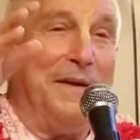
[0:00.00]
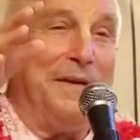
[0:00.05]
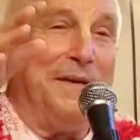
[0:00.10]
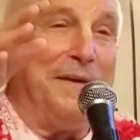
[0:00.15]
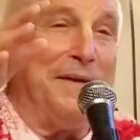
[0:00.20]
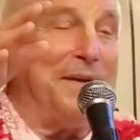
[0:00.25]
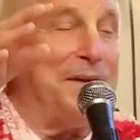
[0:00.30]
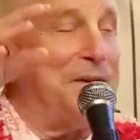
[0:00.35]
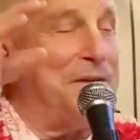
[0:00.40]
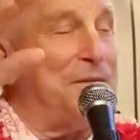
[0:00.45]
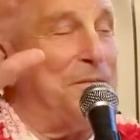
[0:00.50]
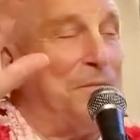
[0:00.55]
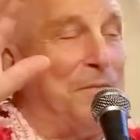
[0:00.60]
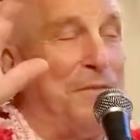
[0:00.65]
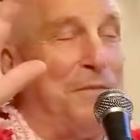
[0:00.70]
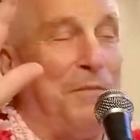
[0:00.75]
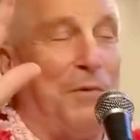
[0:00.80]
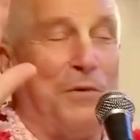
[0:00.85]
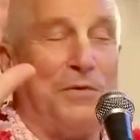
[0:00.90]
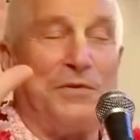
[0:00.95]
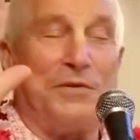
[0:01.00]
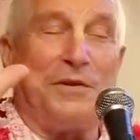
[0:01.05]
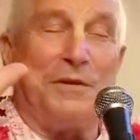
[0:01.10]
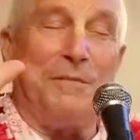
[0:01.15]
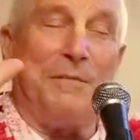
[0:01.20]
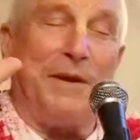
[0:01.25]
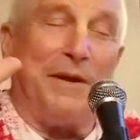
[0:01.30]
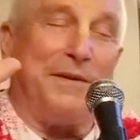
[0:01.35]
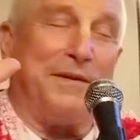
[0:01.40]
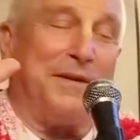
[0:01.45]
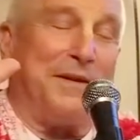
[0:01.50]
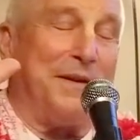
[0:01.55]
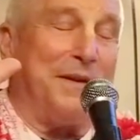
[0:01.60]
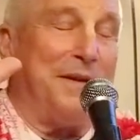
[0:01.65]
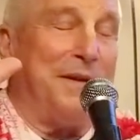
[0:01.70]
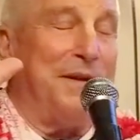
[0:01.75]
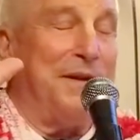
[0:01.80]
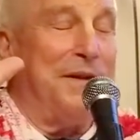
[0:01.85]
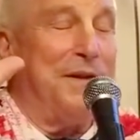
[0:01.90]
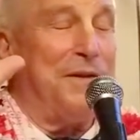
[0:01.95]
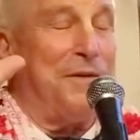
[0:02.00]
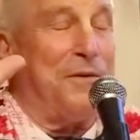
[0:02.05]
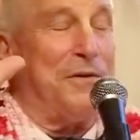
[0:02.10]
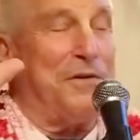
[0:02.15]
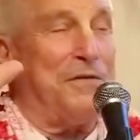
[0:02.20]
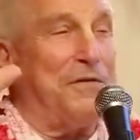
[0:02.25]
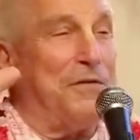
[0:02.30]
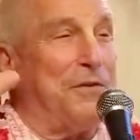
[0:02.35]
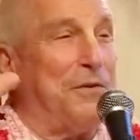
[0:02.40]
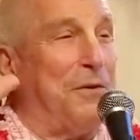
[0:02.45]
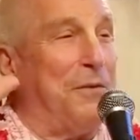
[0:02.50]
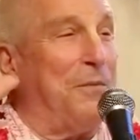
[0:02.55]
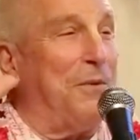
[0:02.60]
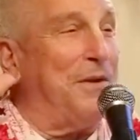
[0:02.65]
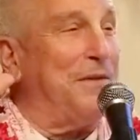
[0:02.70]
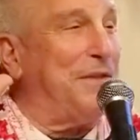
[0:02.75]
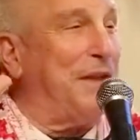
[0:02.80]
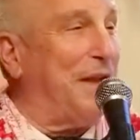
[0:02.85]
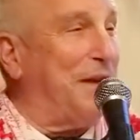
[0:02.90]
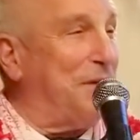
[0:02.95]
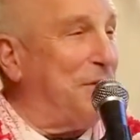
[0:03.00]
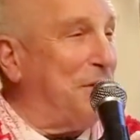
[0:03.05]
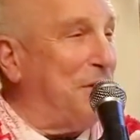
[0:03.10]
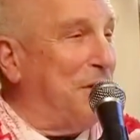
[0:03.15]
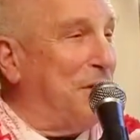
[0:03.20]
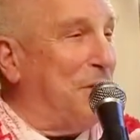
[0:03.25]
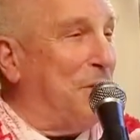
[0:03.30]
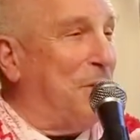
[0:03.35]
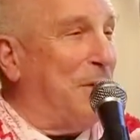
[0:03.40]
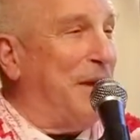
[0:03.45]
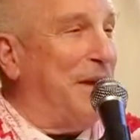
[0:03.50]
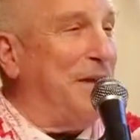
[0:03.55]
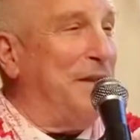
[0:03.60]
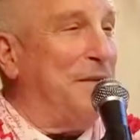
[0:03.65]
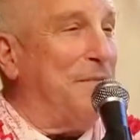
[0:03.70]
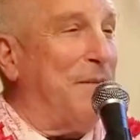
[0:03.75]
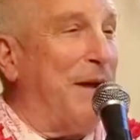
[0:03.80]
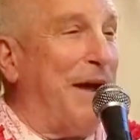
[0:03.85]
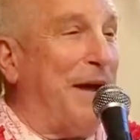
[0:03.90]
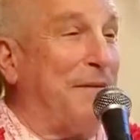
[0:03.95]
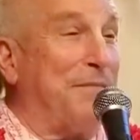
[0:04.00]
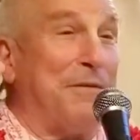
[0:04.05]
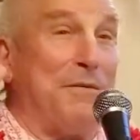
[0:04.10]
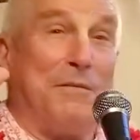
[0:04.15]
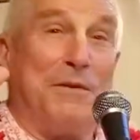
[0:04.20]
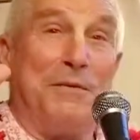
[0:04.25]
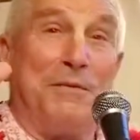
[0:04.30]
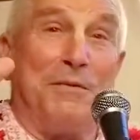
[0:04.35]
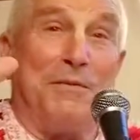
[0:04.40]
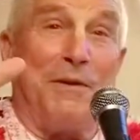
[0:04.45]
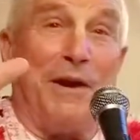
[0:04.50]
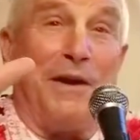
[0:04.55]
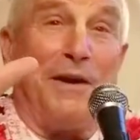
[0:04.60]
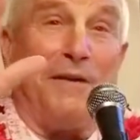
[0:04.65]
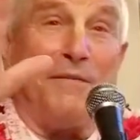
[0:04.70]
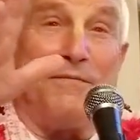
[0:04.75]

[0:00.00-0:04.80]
It is most amazing. Of course, if you don't want that, you can go way in the back, but we were right up